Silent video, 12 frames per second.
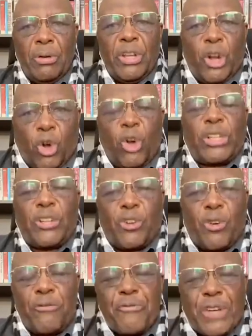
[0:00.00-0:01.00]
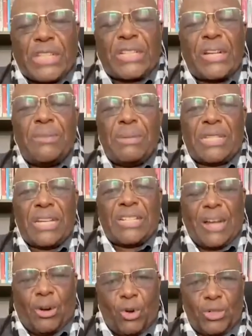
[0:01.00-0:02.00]
The court convicted Mr.
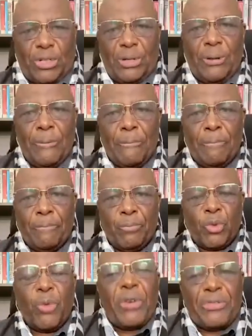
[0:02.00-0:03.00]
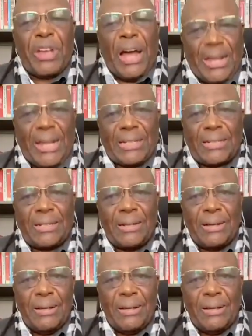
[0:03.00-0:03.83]
Sarkozy with others.